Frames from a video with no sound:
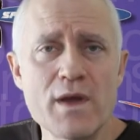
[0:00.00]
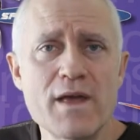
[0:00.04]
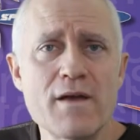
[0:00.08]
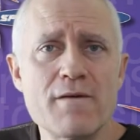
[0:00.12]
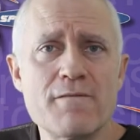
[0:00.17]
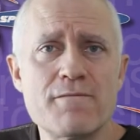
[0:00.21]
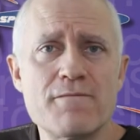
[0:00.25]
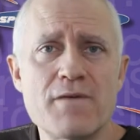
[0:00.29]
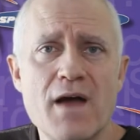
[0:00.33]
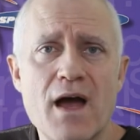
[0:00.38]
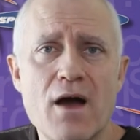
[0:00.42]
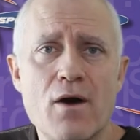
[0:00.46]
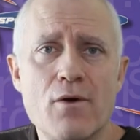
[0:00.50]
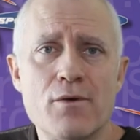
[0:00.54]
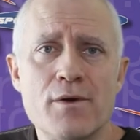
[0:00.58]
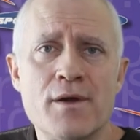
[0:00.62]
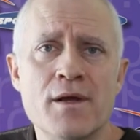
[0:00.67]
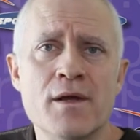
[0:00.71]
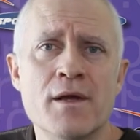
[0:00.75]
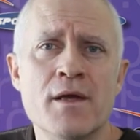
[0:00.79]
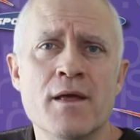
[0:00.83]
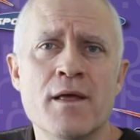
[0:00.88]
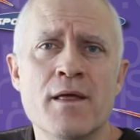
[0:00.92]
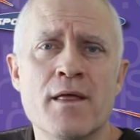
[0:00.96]
we have
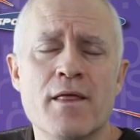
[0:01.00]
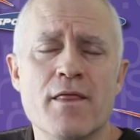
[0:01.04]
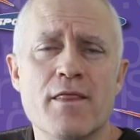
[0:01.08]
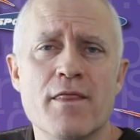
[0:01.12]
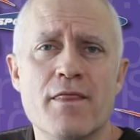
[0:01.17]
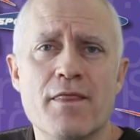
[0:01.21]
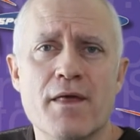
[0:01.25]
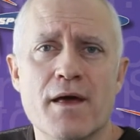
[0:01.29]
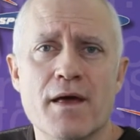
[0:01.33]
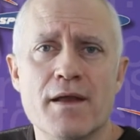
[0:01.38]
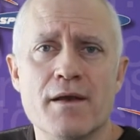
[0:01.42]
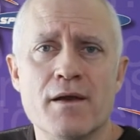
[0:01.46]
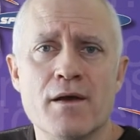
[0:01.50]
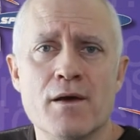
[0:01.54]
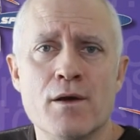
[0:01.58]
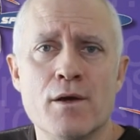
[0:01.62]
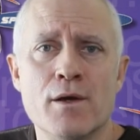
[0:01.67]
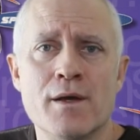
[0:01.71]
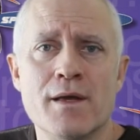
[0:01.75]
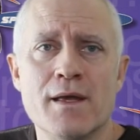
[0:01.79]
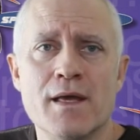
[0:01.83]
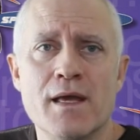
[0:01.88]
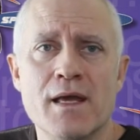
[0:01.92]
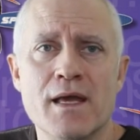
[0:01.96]
found that
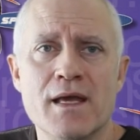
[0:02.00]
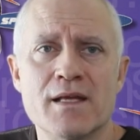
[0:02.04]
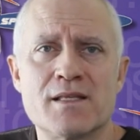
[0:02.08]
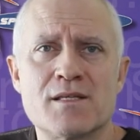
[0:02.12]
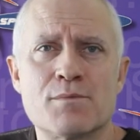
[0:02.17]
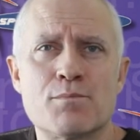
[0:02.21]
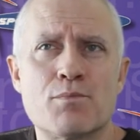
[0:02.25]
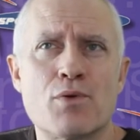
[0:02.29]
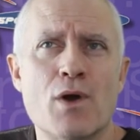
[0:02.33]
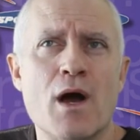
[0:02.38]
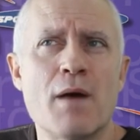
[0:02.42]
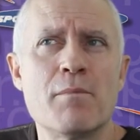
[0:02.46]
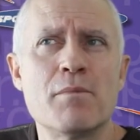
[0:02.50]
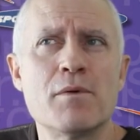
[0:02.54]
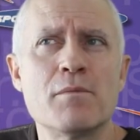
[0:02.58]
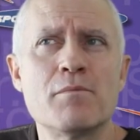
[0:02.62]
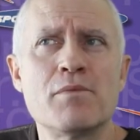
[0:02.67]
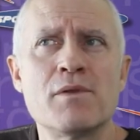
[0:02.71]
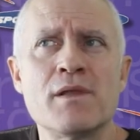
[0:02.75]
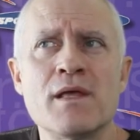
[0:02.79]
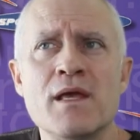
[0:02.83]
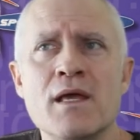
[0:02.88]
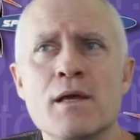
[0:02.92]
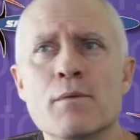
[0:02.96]
it's
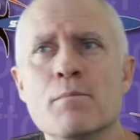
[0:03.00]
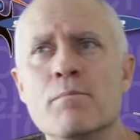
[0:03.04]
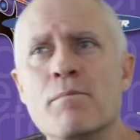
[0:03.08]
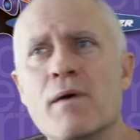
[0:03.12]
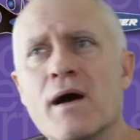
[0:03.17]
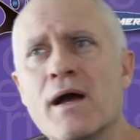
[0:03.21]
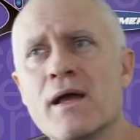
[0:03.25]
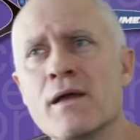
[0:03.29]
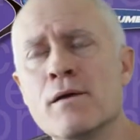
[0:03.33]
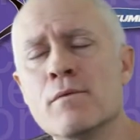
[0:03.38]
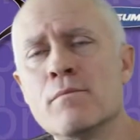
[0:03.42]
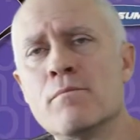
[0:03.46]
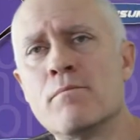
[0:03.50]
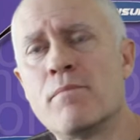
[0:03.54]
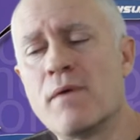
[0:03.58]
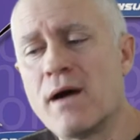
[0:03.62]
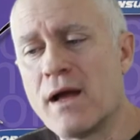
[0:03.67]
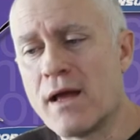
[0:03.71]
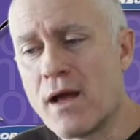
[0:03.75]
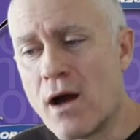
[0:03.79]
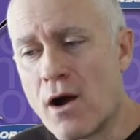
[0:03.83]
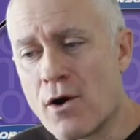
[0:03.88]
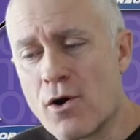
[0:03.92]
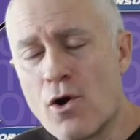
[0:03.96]
probably by
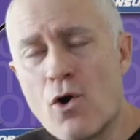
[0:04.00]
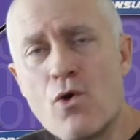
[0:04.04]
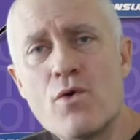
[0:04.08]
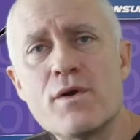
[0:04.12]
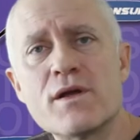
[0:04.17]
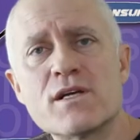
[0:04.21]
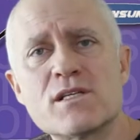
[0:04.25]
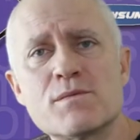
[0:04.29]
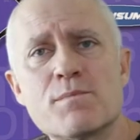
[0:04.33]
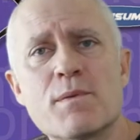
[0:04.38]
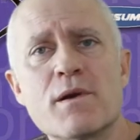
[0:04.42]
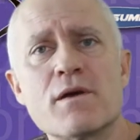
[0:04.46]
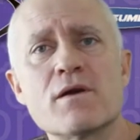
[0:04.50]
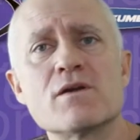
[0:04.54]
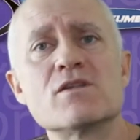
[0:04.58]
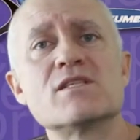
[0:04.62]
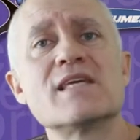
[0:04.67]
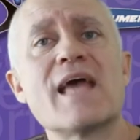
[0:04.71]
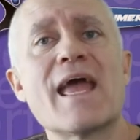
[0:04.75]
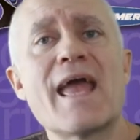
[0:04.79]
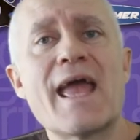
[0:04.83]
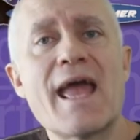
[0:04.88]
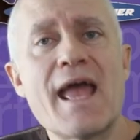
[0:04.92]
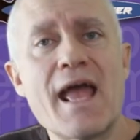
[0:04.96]
by our own
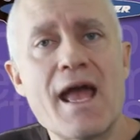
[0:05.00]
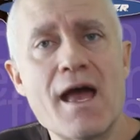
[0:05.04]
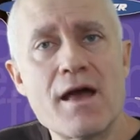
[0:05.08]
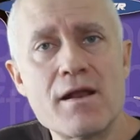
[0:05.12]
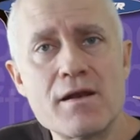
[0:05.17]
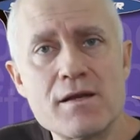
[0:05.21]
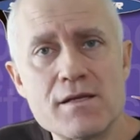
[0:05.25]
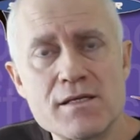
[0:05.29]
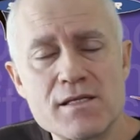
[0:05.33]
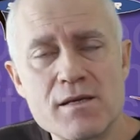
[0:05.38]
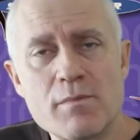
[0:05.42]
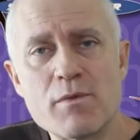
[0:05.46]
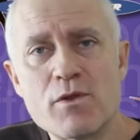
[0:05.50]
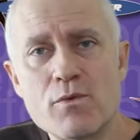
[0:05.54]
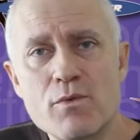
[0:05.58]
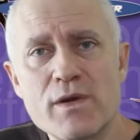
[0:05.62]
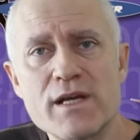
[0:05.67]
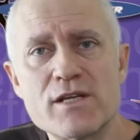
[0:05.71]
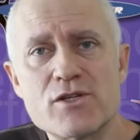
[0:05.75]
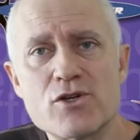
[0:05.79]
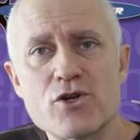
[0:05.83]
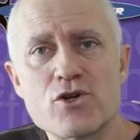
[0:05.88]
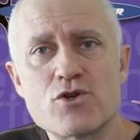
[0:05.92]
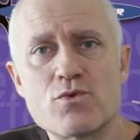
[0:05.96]
experience and some of the
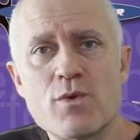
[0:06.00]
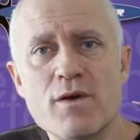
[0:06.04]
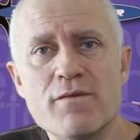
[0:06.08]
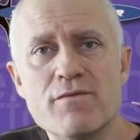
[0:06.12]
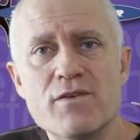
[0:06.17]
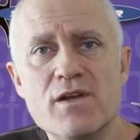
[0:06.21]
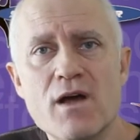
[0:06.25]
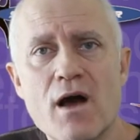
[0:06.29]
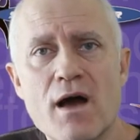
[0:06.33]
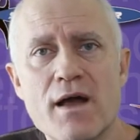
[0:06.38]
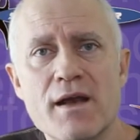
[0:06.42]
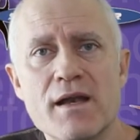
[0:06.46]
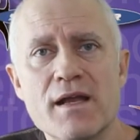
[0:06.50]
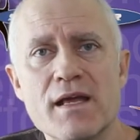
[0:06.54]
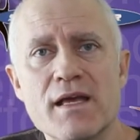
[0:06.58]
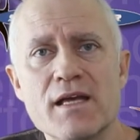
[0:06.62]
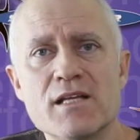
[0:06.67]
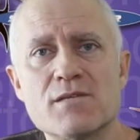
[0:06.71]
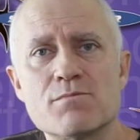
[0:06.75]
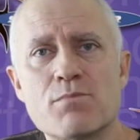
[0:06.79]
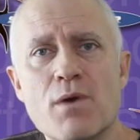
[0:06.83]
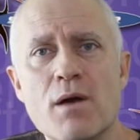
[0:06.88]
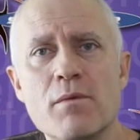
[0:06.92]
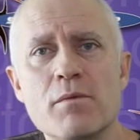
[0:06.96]
research we've done,
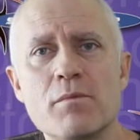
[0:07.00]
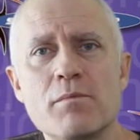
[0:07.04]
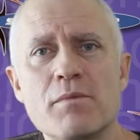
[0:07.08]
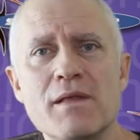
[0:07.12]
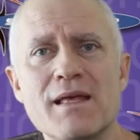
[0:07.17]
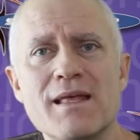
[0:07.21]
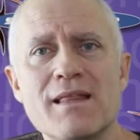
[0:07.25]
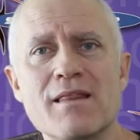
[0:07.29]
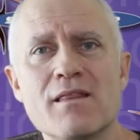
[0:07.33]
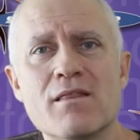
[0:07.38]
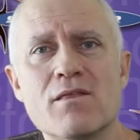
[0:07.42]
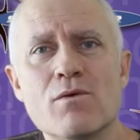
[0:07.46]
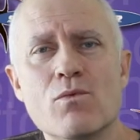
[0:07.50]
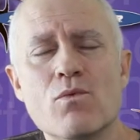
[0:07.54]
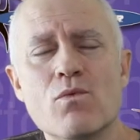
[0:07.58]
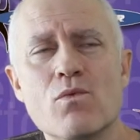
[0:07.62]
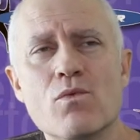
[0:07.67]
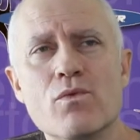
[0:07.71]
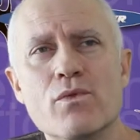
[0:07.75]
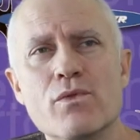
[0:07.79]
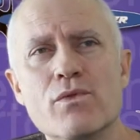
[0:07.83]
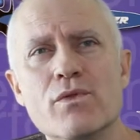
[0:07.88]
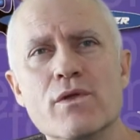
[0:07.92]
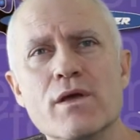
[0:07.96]
it's probably the
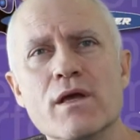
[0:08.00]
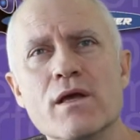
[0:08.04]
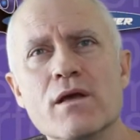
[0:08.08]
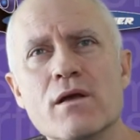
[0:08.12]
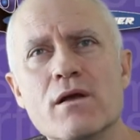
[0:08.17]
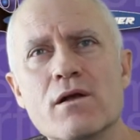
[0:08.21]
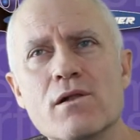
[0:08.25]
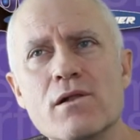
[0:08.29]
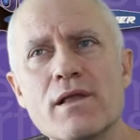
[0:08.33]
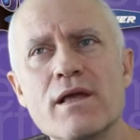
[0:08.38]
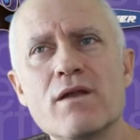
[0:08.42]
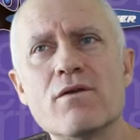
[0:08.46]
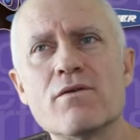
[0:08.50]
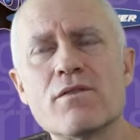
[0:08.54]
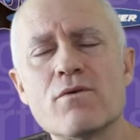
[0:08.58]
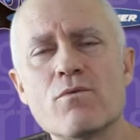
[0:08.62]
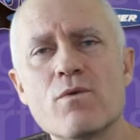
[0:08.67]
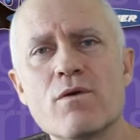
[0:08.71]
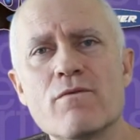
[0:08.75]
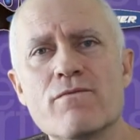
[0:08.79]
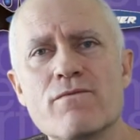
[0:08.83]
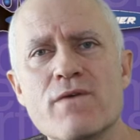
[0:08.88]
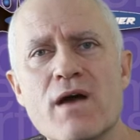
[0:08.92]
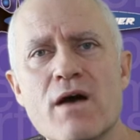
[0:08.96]
the cleaner
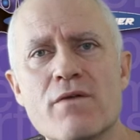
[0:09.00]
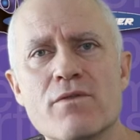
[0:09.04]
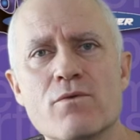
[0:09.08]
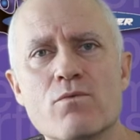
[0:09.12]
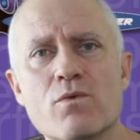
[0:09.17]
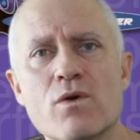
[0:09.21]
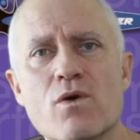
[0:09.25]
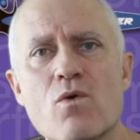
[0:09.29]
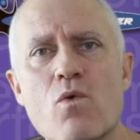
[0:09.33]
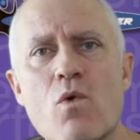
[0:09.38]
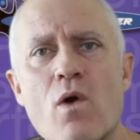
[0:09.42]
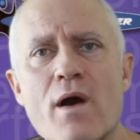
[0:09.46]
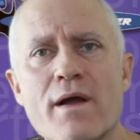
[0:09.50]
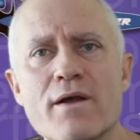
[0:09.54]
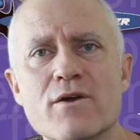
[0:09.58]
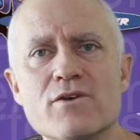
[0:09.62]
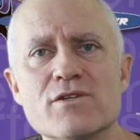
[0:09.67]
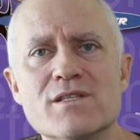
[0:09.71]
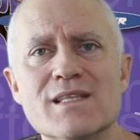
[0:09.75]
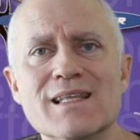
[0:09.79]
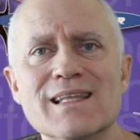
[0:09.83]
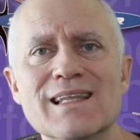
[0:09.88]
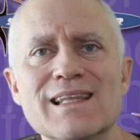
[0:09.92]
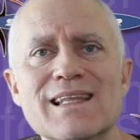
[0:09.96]
that we found that
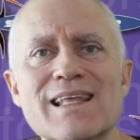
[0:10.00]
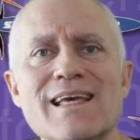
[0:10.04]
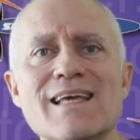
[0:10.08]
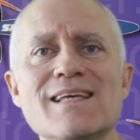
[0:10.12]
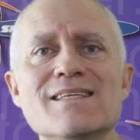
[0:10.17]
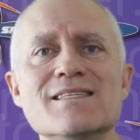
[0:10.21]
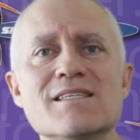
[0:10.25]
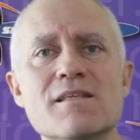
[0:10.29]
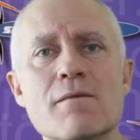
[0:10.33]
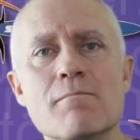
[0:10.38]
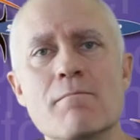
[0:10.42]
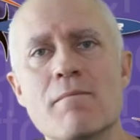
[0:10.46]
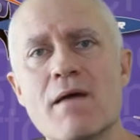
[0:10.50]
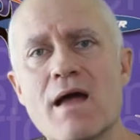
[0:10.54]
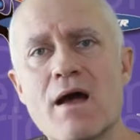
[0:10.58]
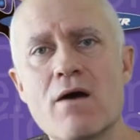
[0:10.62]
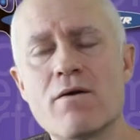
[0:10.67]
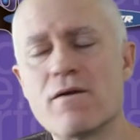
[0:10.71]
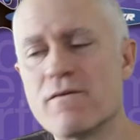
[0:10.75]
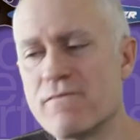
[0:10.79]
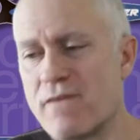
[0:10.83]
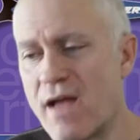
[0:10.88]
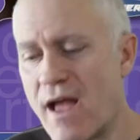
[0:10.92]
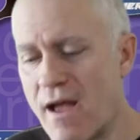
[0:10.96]
requires the least
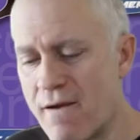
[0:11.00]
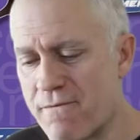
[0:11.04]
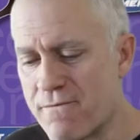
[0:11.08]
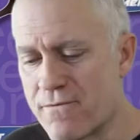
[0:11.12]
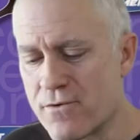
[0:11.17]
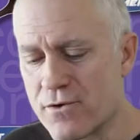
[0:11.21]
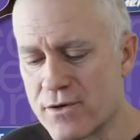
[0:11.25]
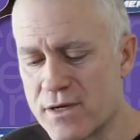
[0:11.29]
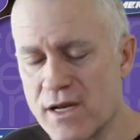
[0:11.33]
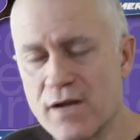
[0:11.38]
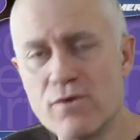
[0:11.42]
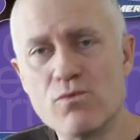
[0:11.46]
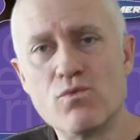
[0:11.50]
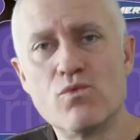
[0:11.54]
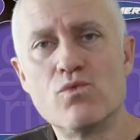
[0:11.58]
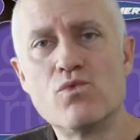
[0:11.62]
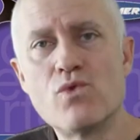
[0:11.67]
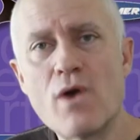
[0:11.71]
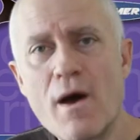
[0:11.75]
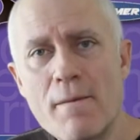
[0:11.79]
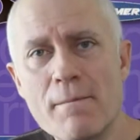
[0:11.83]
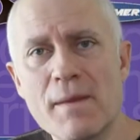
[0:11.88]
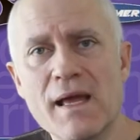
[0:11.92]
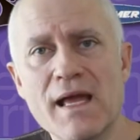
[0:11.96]
amount of effort
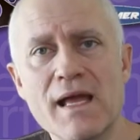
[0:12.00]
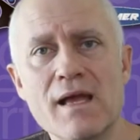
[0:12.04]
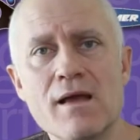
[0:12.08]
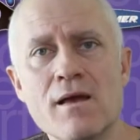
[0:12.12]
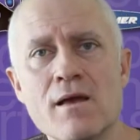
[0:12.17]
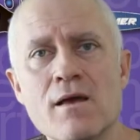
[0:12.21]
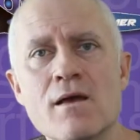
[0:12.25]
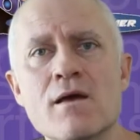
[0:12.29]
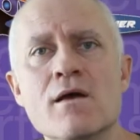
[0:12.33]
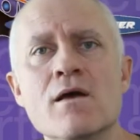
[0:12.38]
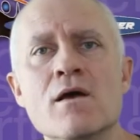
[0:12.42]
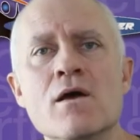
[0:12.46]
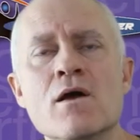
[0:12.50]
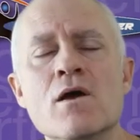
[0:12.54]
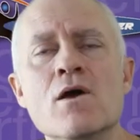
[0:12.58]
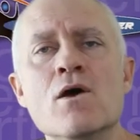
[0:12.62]
and rubbing